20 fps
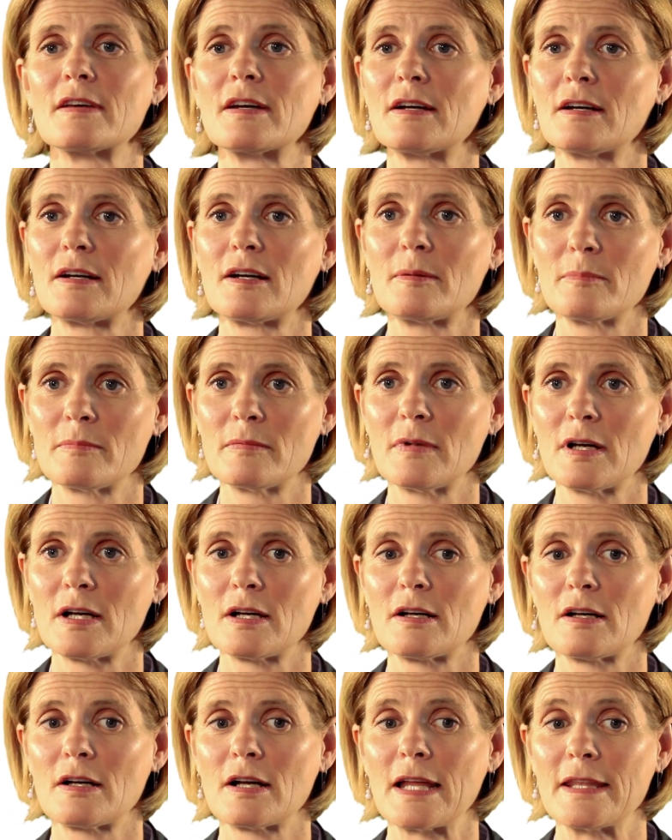
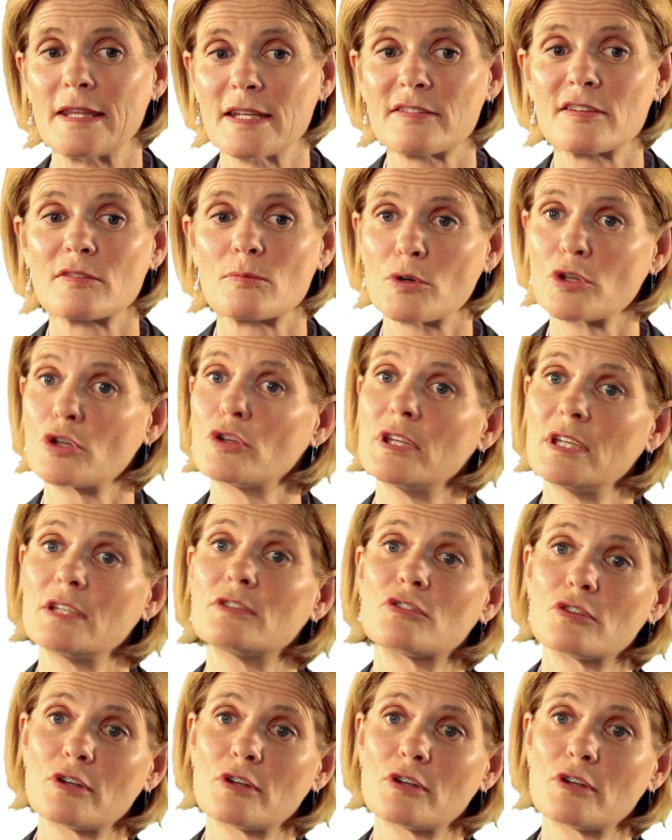and this is what you need